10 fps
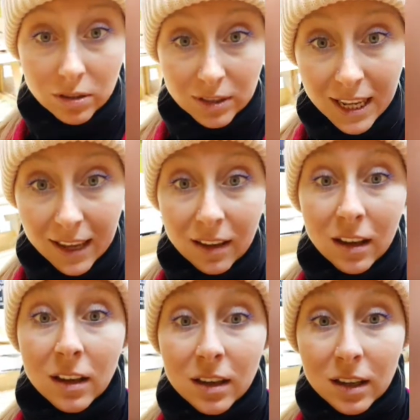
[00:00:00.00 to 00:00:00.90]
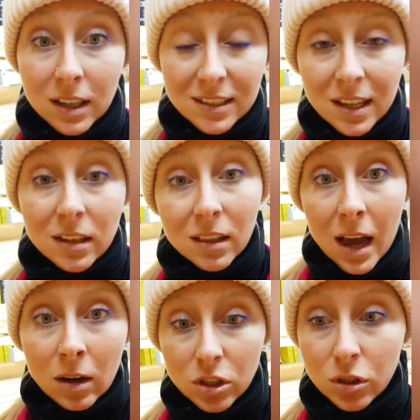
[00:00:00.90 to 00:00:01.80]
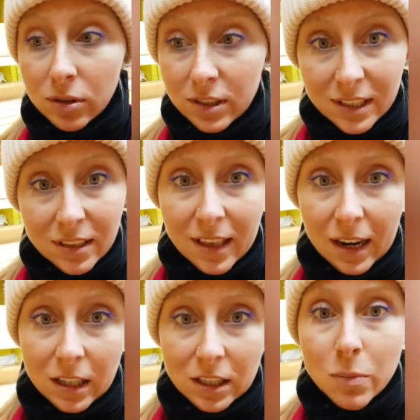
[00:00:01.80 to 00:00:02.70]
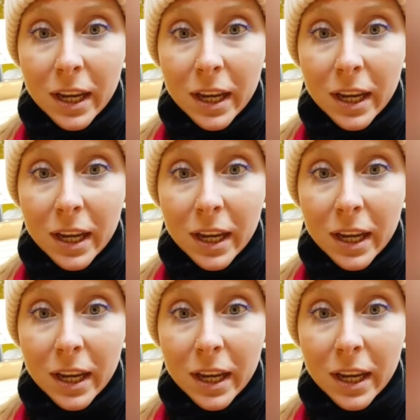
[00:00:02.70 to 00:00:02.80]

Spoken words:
today is not allowed to sit there. So